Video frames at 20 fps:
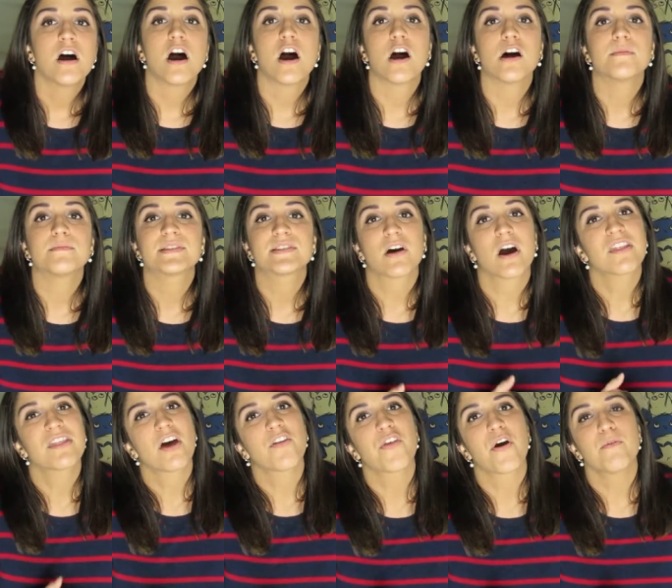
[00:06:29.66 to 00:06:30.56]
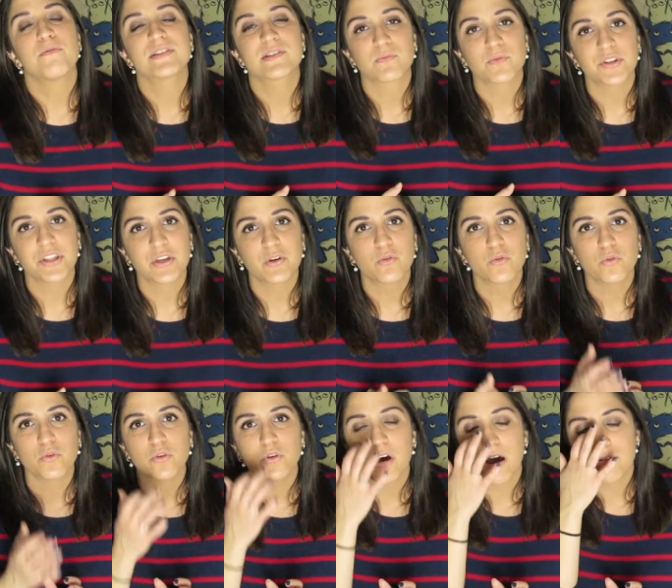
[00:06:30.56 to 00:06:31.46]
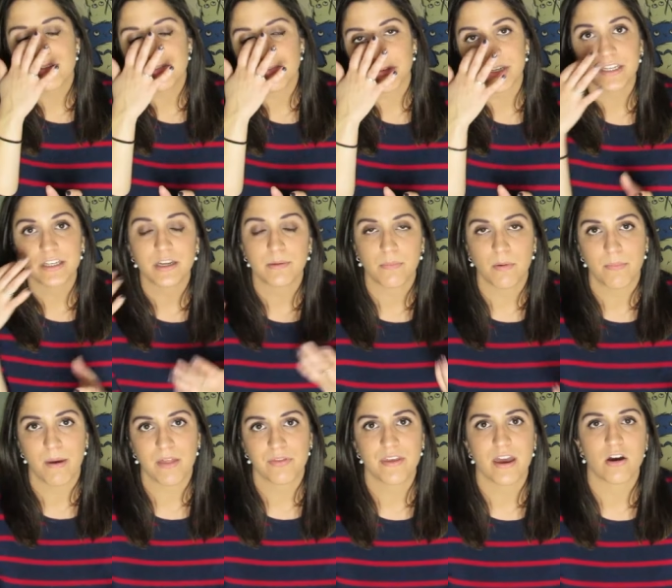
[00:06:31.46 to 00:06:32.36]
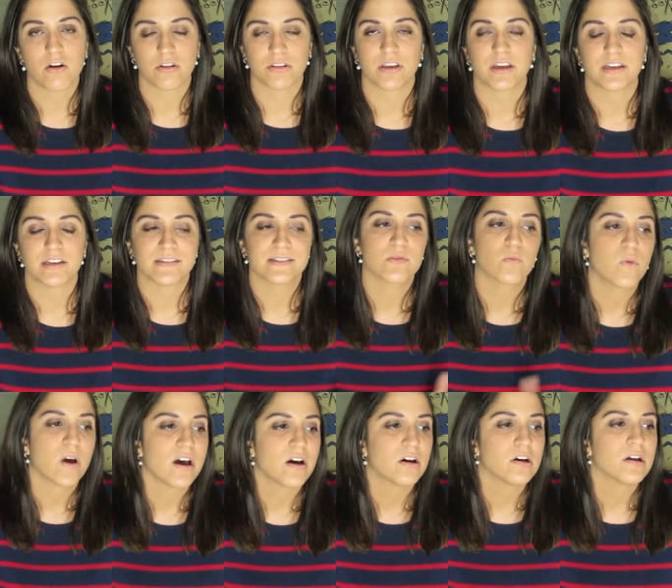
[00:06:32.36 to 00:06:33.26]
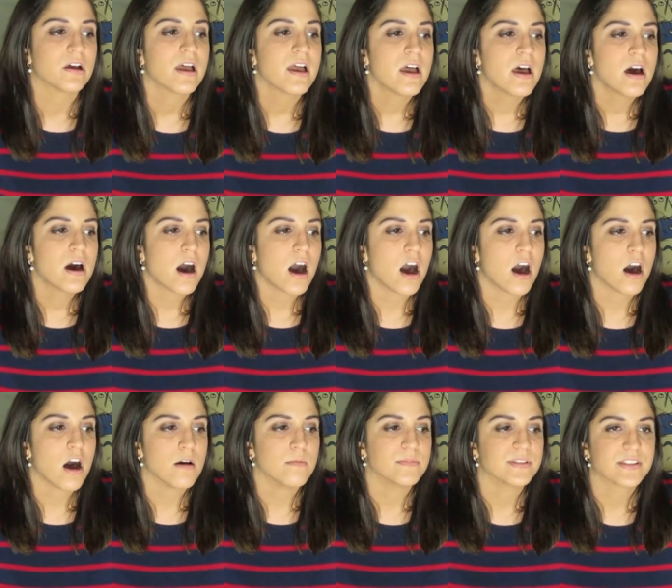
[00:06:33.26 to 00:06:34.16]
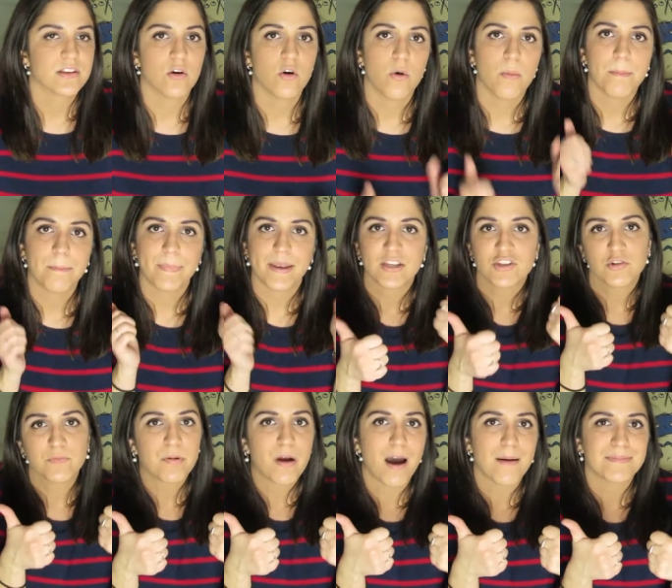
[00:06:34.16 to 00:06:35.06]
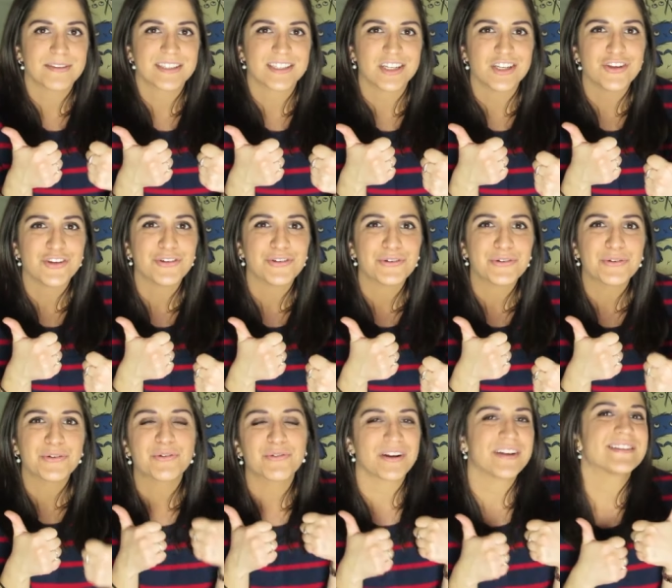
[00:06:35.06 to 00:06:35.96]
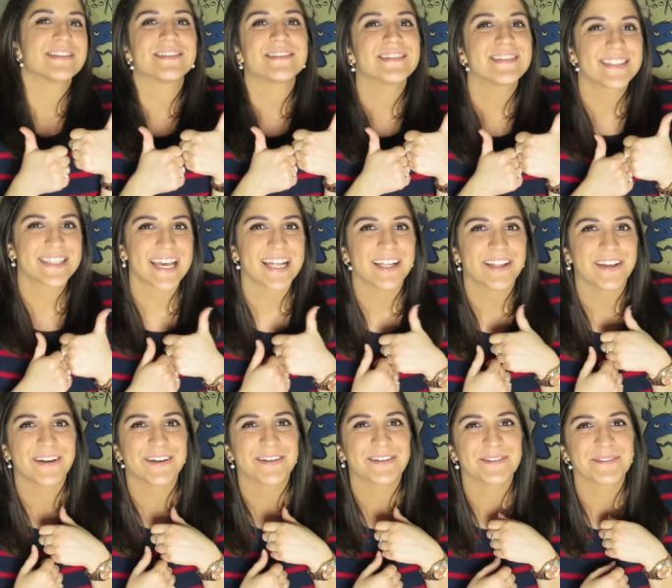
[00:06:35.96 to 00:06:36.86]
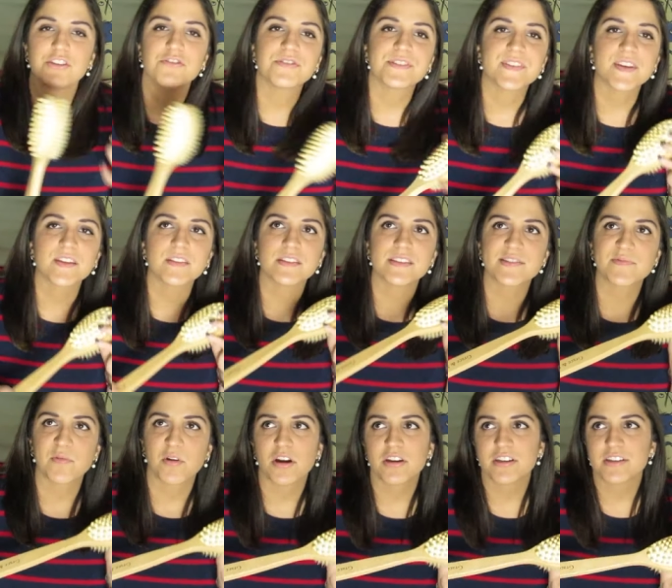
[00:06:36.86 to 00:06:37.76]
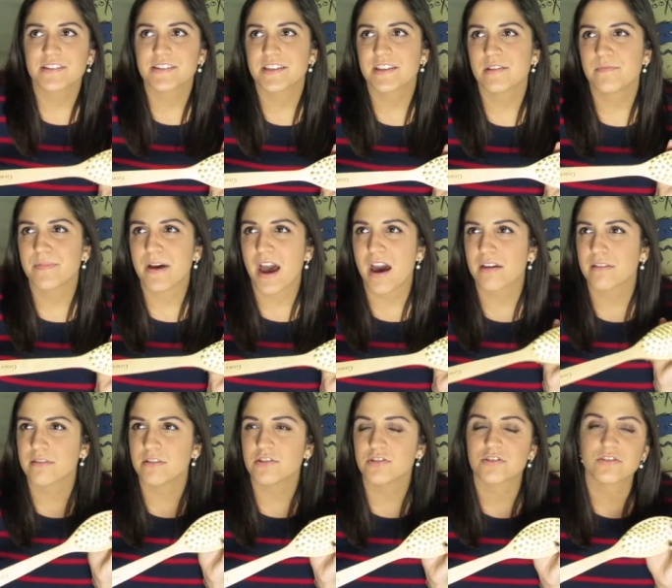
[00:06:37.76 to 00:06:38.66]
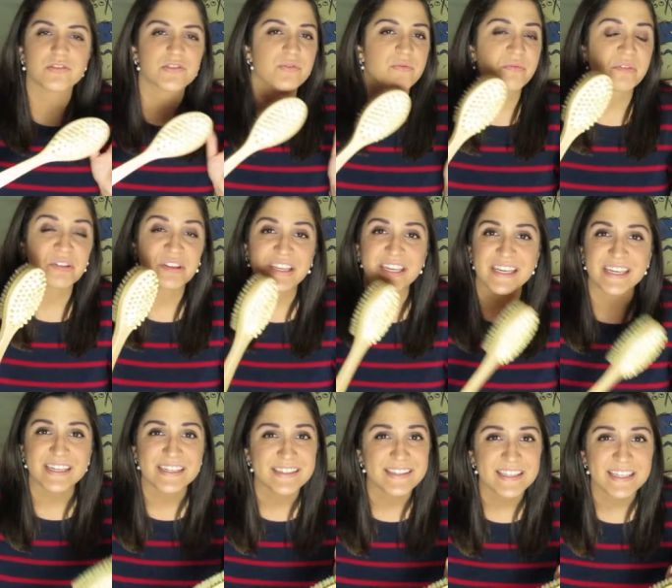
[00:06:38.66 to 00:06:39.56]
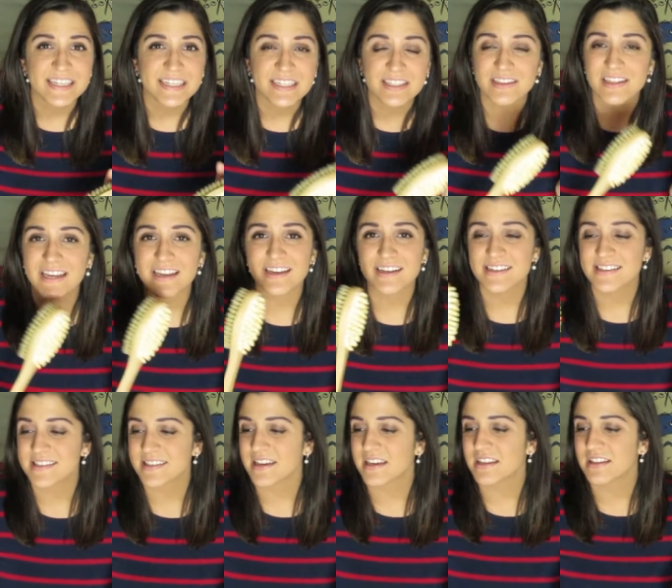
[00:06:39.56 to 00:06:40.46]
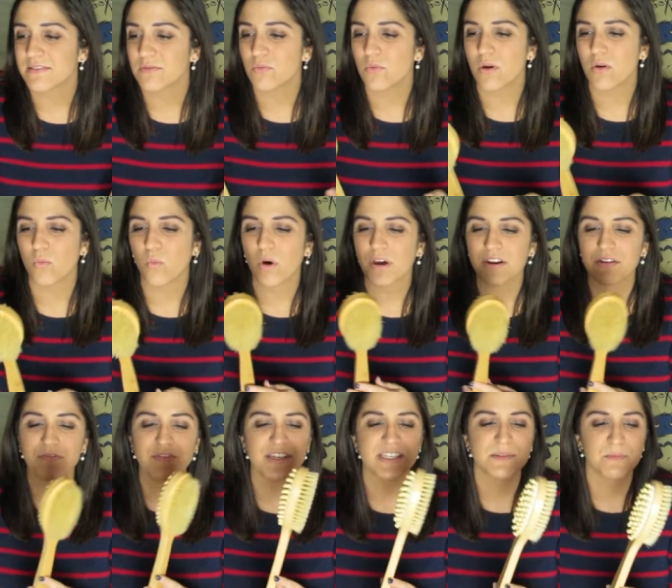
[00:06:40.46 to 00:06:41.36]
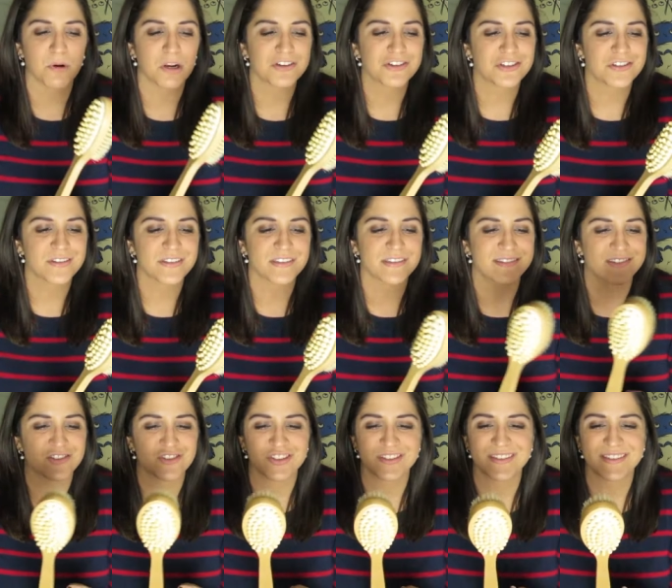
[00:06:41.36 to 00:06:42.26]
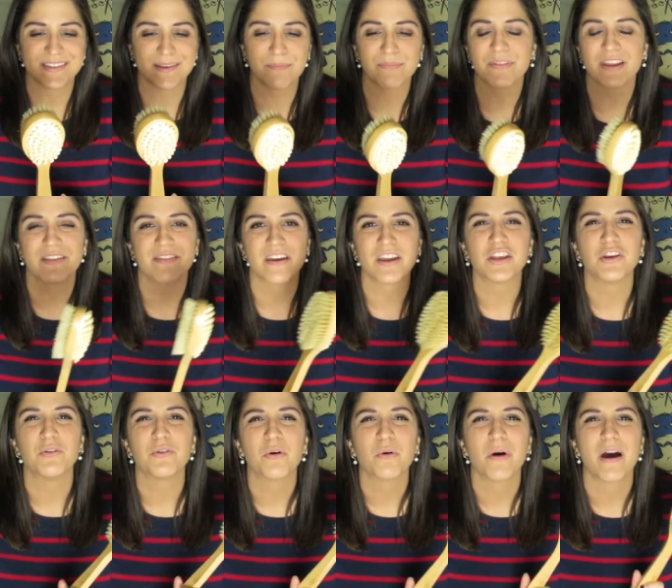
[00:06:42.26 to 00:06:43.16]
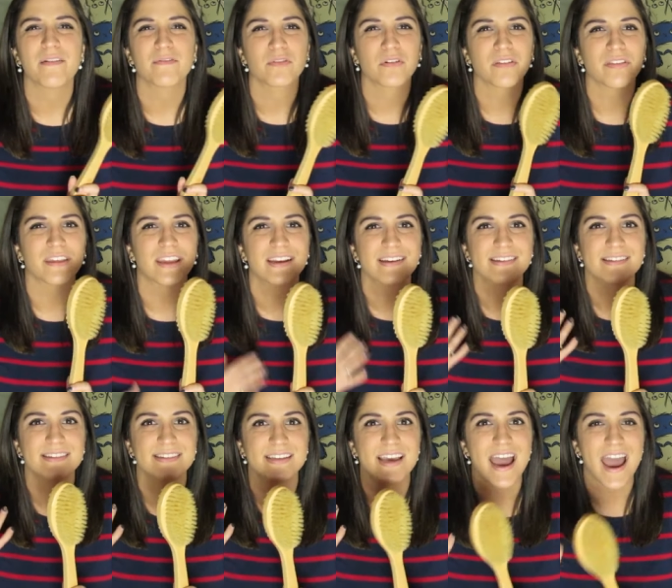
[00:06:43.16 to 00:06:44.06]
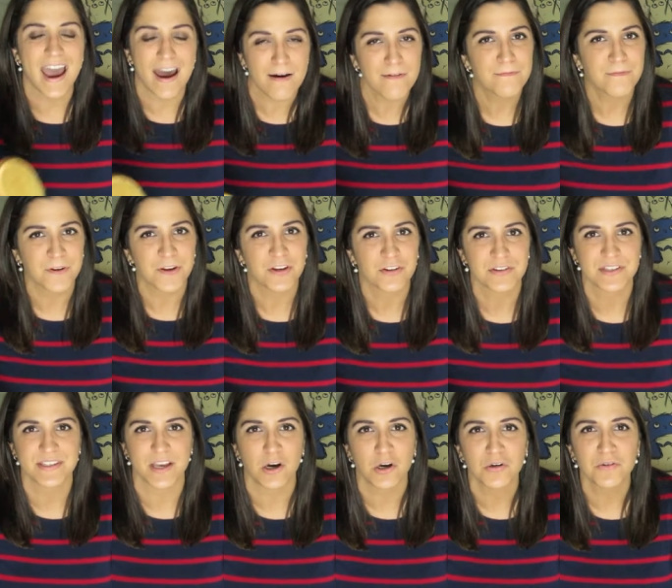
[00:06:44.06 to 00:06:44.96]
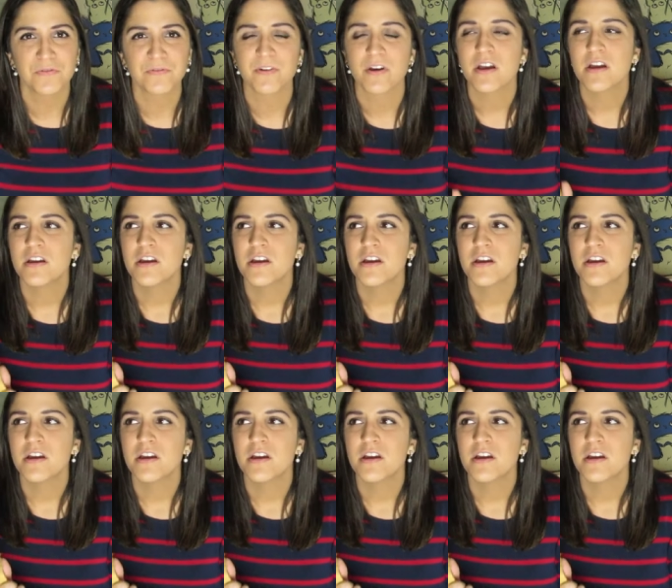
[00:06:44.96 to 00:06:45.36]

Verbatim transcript: Um, so I thought that was really cool. I was reading up about that online as well. Um, so major props to you, Grace and Stella. Using this product in the bath is just really easy. Like I said, one of these brushes is just something that you don't ever think to have for yourself